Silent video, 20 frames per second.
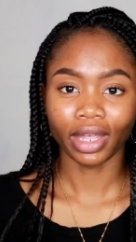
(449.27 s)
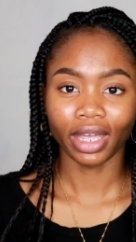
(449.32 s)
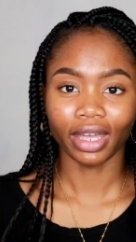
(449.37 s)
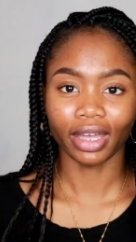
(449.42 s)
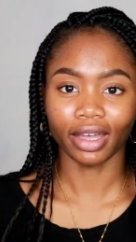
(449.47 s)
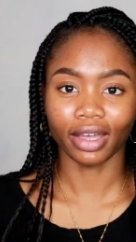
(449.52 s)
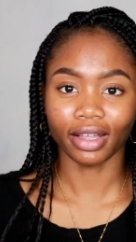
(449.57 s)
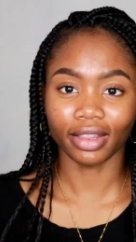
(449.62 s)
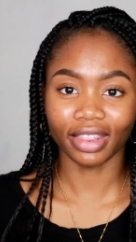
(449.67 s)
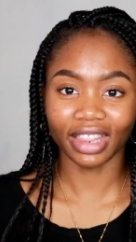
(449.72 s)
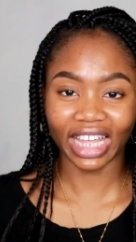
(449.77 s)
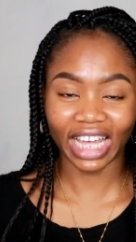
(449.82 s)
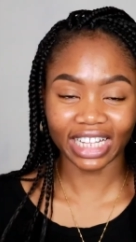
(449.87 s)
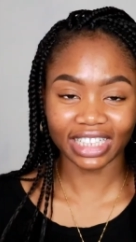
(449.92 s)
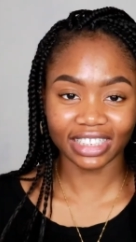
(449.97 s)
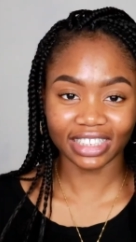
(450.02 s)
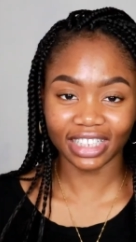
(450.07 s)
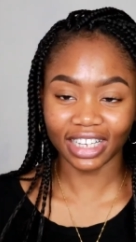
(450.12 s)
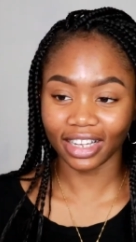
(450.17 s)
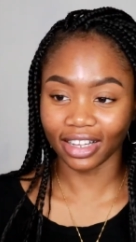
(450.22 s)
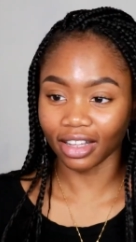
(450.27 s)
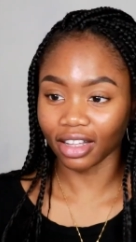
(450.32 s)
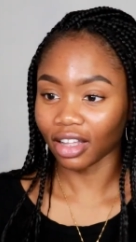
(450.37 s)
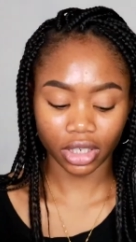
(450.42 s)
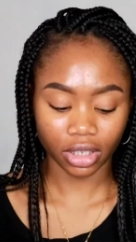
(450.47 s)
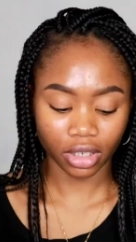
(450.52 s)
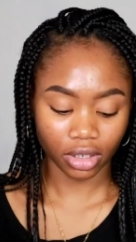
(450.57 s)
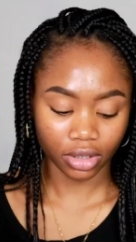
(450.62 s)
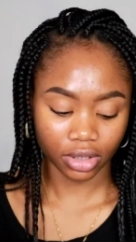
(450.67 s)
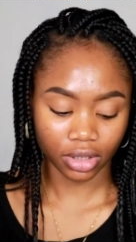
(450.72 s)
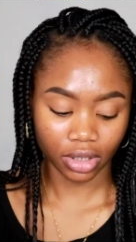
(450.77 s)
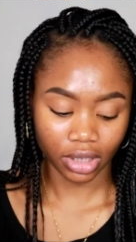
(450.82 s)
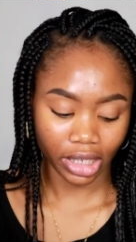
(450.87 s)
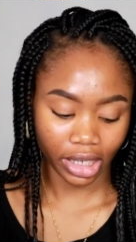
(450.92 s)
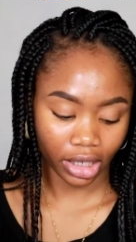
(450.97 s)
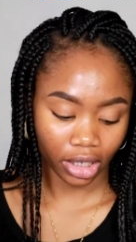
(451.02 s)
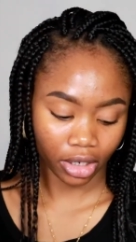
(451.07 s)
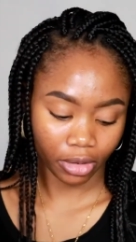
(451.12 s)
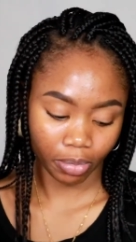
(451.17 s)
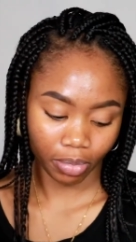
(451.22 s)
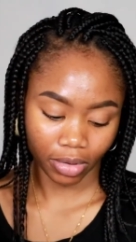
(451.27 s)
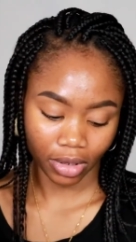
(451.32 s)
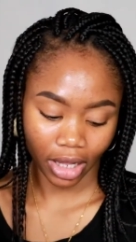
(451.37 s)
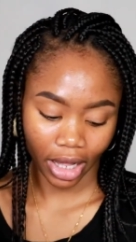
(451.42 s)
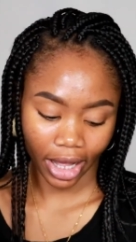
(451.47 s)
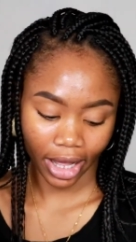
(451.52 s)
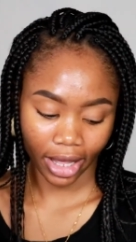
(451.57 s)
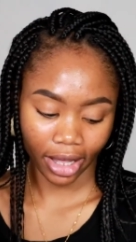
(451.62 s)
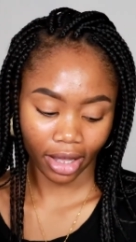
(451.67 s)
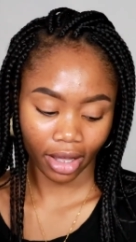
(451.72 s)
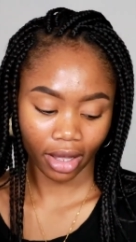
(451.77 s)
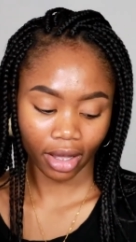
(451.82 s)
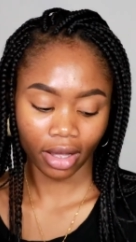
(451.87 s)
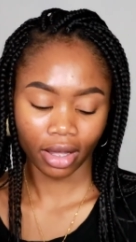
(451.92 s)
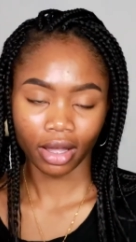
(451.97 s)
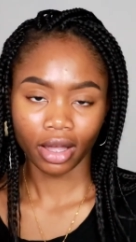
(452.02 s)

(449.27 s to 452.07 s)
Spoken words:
And that's it. You can also like apply